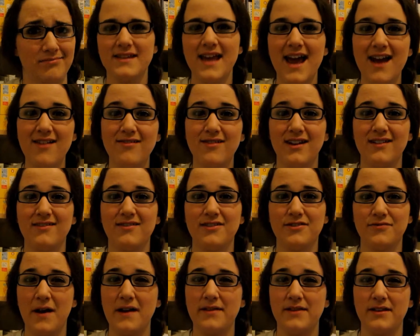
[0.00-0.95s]

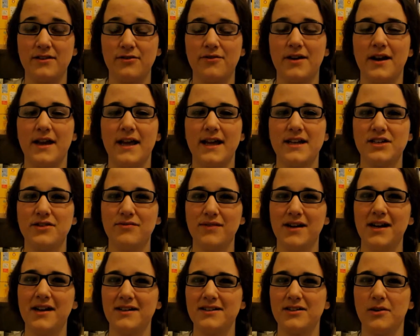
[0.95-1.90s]
Sarah's read this already and she
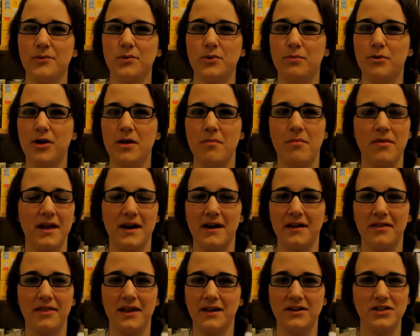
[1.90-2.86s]
really liked it up to a point, but then
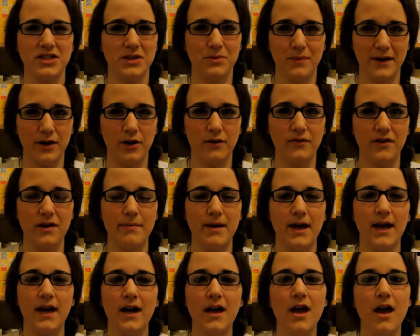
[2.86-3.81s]
I think she went off it a
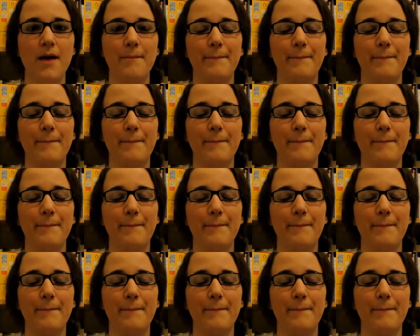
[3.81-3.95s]
bit.